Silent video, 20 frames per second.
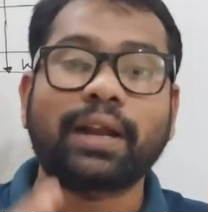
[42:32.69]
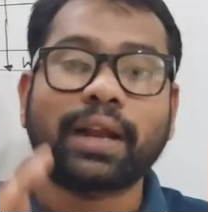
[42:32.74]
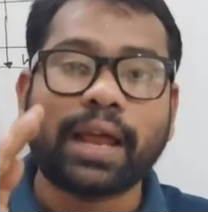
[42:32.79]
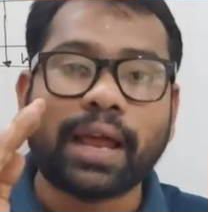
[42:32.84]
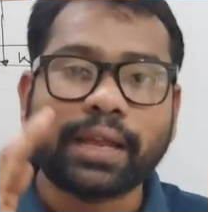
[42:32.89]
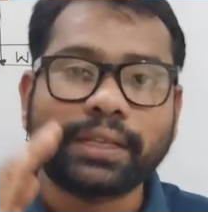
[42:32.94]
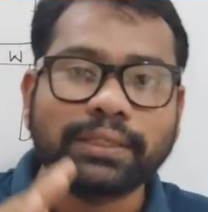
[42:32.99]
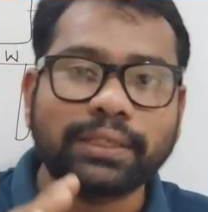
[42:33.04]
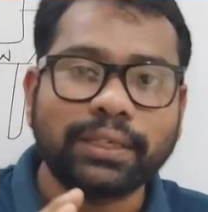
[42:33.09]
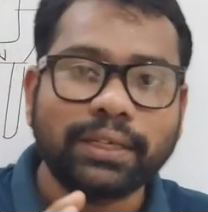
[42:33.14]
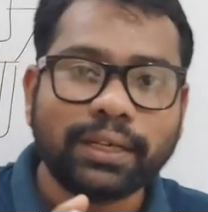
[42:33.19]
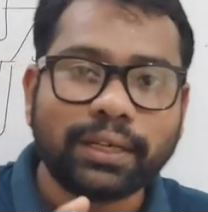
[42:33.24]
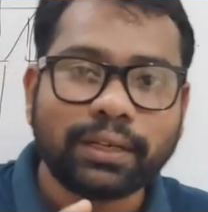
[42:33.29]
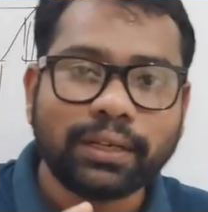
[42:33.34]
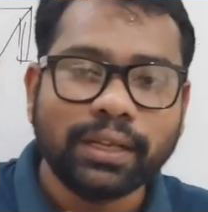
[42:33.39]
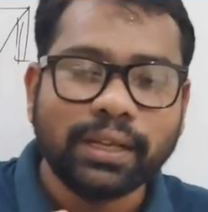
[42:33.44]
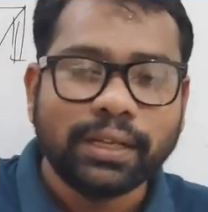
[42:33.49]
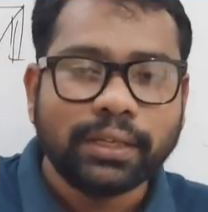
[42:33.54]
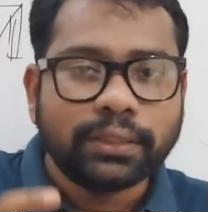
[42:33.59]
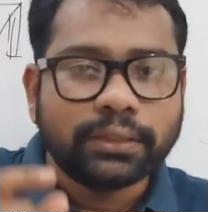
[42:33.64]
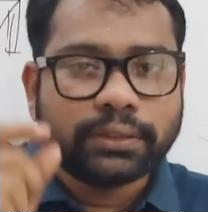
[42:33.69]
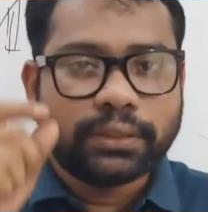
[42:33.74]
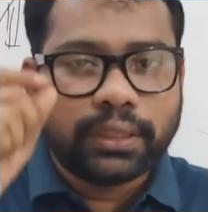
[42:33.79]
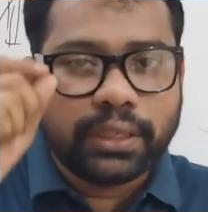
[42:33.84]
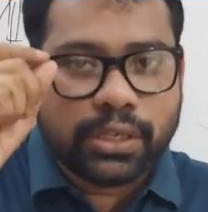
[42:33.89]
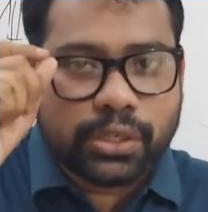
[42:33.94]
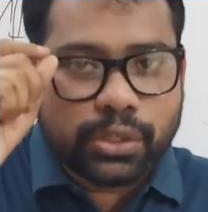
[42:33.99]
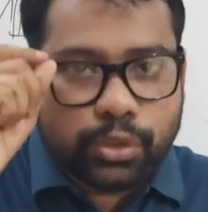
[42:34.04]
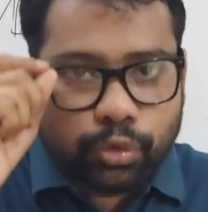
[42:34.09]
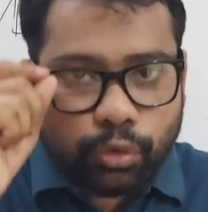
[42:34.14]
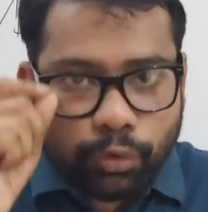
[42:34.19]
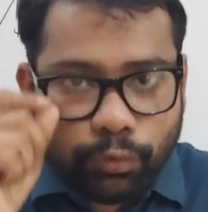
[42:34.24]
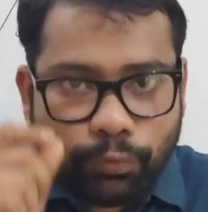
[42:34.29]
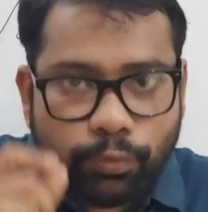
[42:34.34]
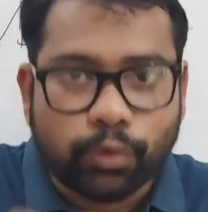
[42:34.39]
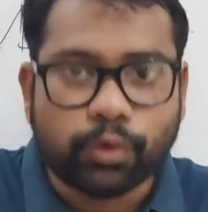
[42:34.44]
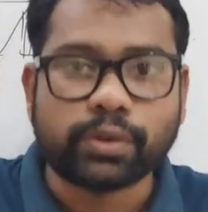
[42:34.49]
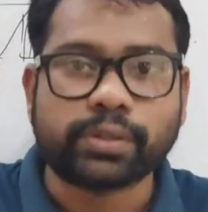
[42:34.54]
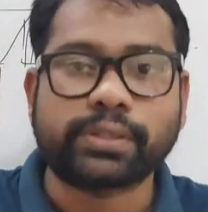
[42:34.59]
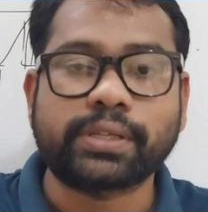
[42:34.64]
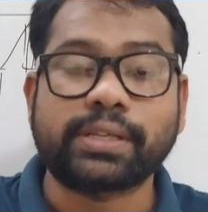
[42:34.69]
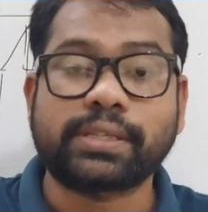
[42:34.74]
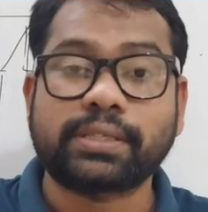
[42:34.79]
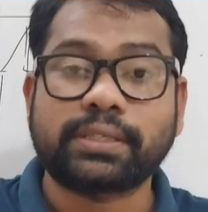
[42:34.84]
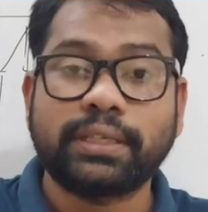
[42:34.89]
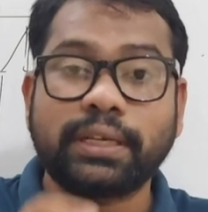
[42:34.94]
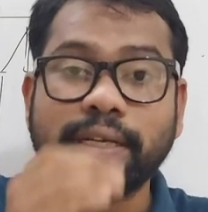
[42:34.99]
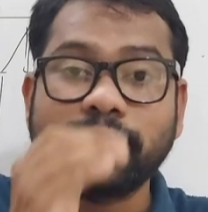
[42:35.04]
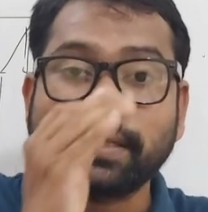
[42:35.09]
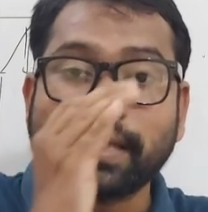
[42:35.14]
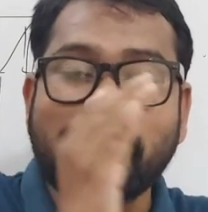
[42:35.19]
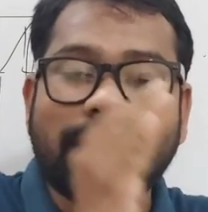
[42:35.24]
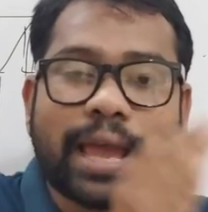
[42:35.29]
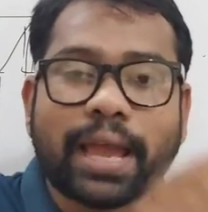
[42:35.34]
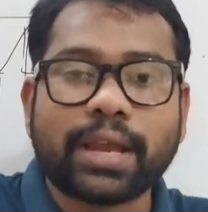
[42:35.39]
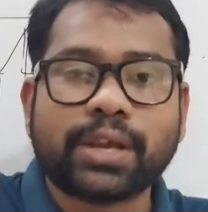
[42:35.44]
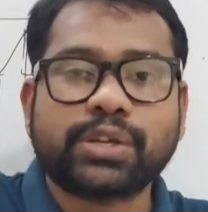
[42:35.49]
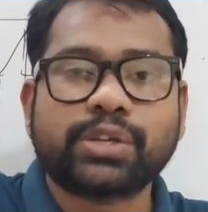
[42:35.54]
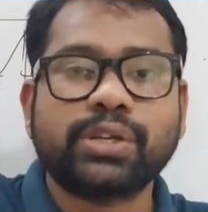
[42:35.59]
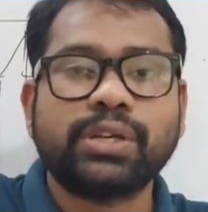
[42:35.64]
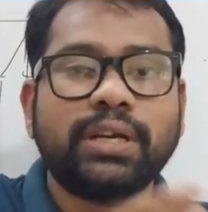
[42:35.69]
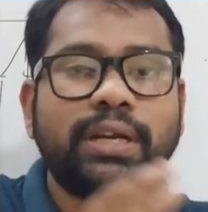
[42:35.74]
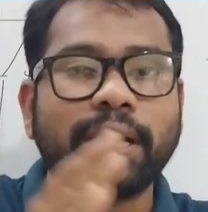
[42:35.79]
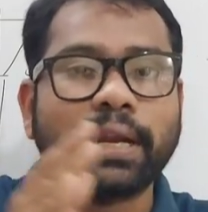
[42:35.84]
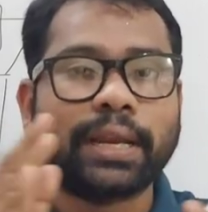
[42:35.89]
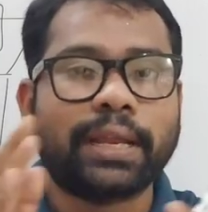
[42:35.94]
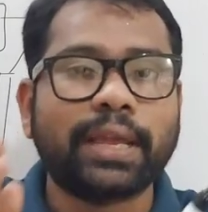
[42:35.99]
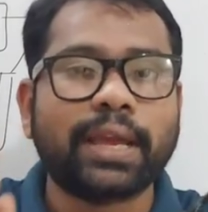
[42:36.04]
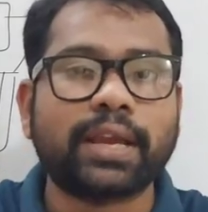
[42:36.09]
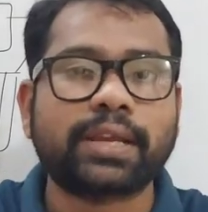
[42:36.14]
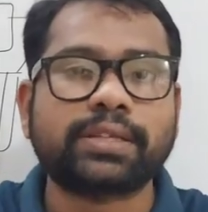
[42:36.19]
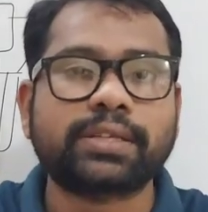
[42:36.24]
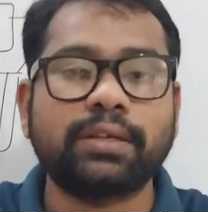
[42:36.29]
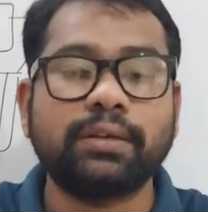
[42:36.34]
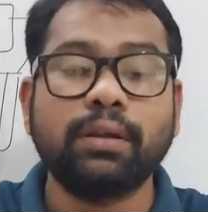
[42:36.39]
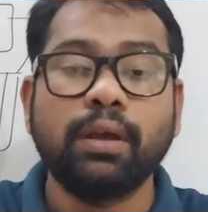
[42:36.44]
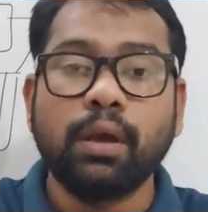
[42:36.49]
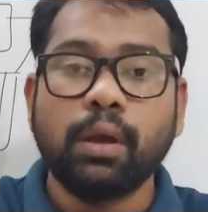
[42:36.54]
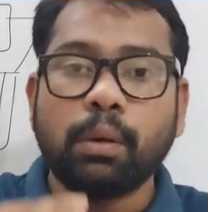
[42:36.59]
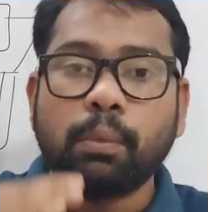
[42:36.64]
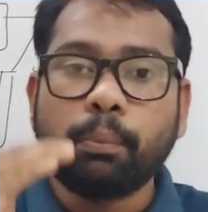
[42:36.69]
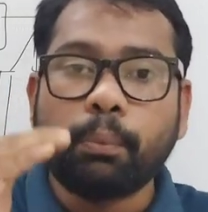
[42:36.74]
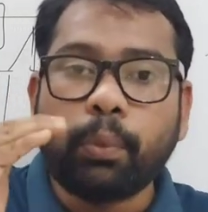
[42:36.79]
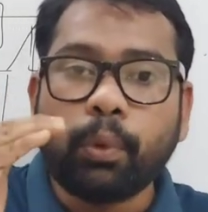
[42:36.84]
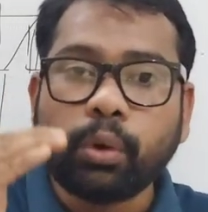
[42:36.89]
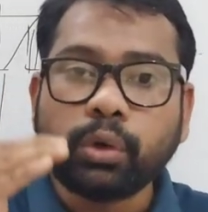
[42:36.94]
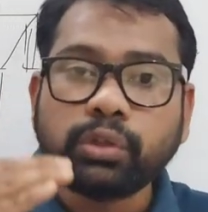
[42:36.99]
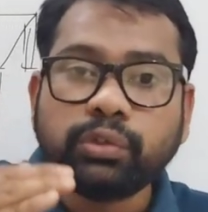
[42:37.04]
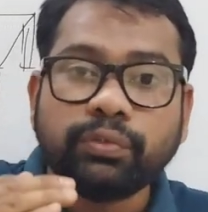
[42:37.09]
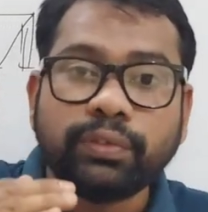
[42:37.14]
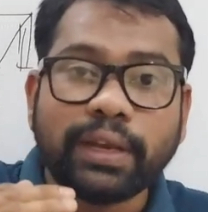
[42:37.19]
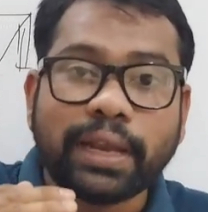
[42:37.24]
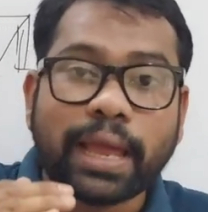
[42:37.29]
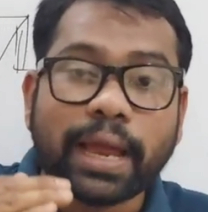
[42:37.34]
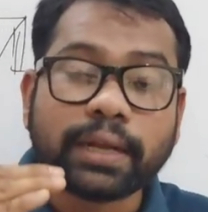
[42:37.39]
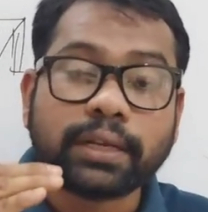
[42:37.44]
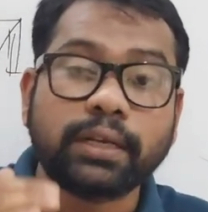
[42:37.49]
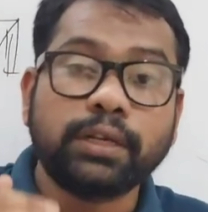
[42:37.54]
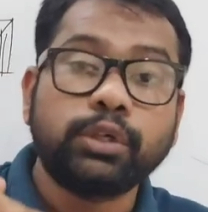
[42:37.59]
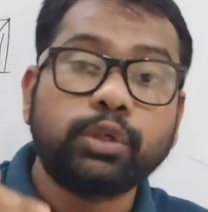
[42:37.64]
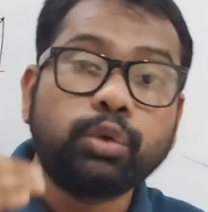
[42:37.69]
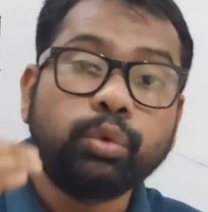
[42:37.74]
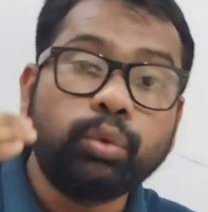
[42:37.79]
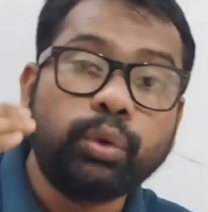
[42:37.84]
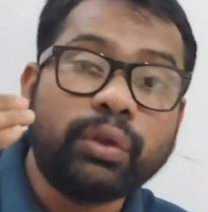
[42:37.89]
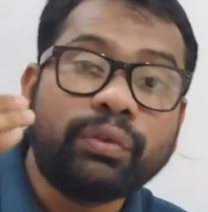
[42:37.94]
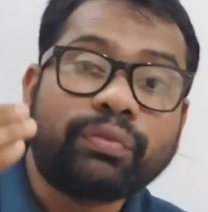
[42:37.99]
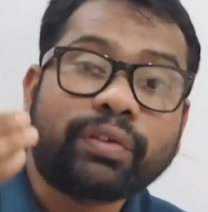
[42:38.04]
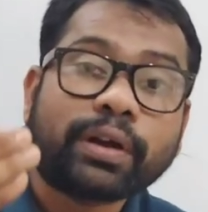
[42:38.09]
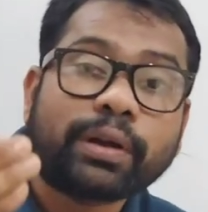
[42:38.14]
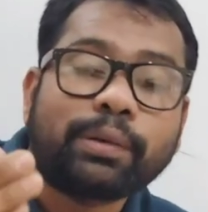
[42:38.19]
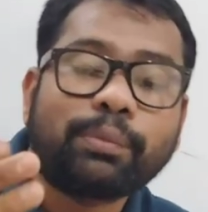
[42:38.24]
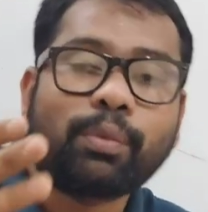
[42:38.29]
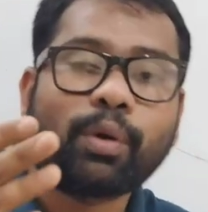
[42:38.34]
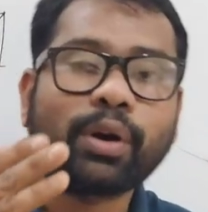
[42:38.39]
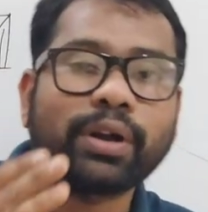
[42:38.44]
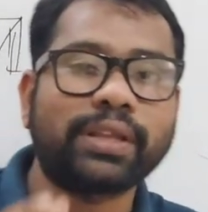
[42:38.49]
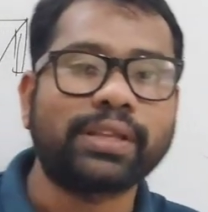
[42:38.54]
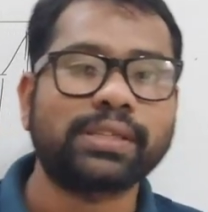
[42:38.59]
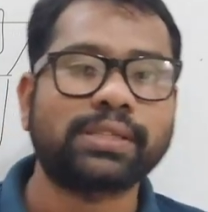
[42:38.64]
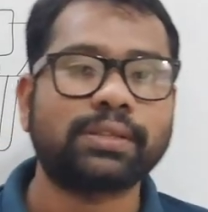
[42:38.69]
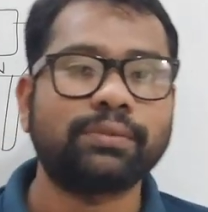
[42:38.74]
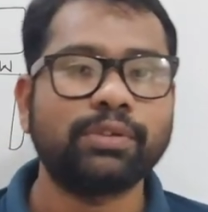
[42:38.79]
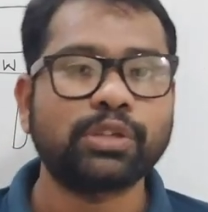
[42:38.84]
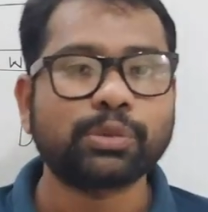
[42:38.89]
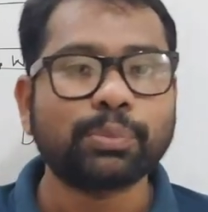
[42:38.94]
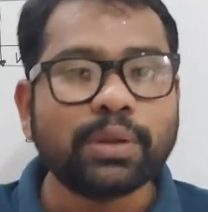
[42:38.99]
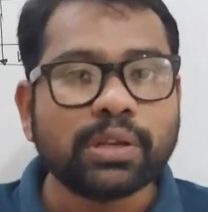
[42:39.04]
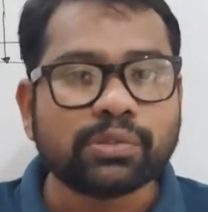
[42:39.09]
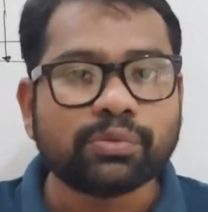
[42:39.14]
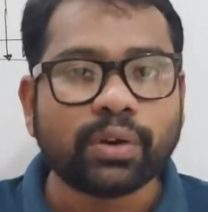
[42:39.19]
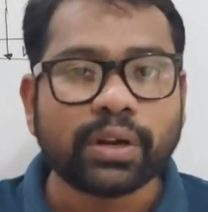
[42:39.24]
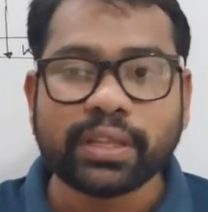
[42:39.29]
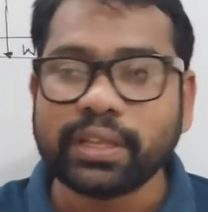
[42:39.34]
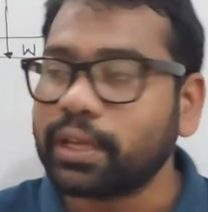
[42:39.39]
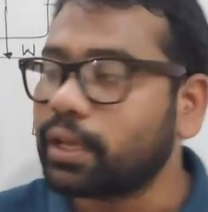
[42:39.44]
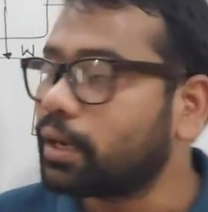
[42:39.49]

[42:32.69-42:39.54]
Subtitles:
Rather, these two forces, that is action and reaction, both will act on two different bodies, which means what